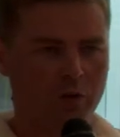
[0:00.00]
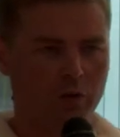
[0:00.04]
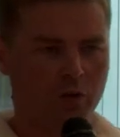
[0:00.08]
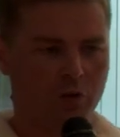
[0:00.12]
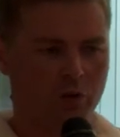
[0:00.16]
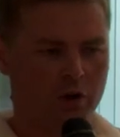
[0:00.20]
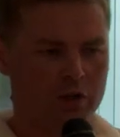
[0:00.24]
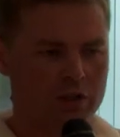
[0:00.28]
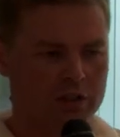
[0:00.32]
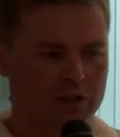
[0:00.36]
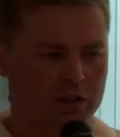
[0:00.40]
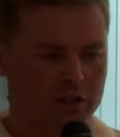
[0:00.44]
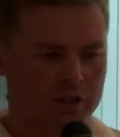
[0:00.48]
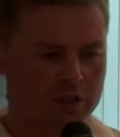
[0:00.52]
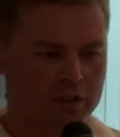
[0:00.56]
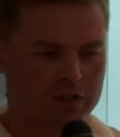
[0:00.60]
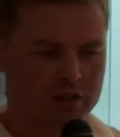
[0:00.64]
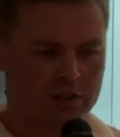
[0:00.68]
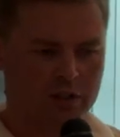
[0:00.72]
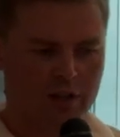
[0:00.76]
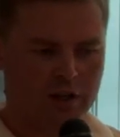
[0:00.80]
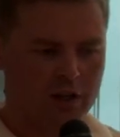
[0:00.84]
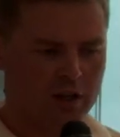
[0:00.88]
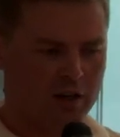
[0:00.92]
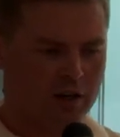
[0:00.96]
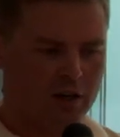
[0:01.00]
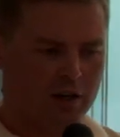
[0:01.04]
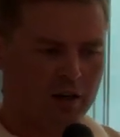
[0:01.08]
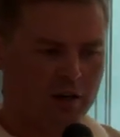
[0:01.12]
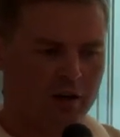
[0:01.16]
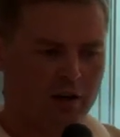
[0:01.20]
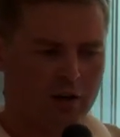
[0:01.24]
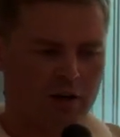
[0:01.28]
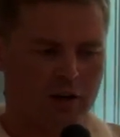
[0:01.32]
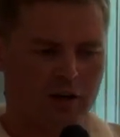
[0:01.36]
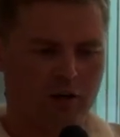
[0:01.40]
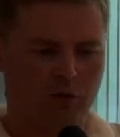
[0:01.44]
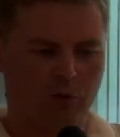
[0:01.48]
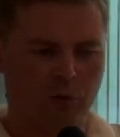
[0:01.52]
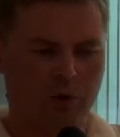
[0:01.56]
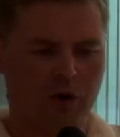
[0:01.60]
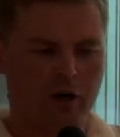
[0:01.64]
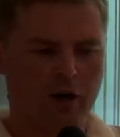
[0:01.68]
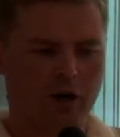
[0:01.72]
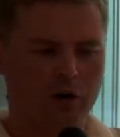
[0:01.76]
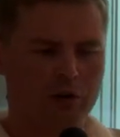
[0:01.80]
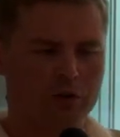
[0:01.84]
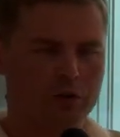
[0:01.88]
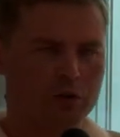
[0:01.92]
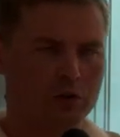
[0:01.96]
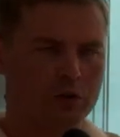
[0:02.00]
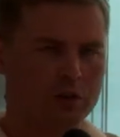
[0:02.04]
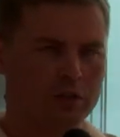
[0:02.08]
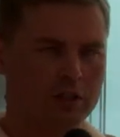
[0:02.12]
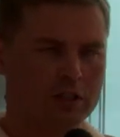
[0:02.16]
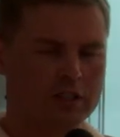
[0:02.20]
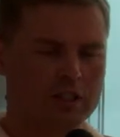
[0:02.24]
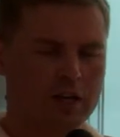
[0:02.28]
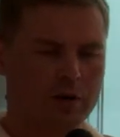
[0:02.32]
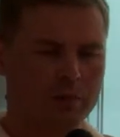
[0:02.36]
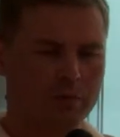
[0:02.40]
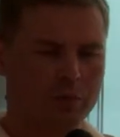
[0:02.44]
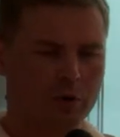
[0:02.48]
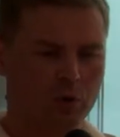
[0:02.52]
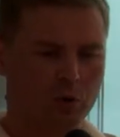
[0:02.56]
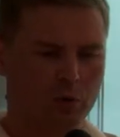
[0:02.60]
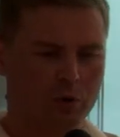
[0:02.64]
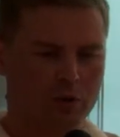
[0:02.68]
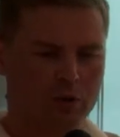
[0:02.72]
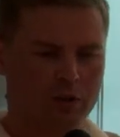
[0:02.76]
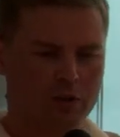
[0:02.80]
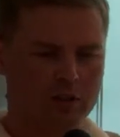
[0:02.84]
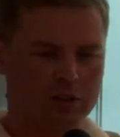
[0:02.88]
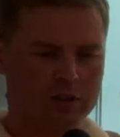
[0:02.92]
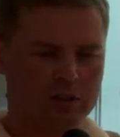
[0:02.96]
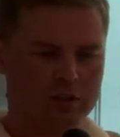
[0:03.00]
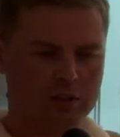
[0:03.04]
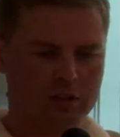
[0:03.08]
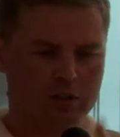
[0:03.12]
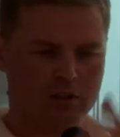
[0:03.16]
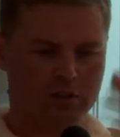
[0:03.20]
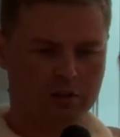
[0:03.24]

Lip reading: For instance, if we go to the example with this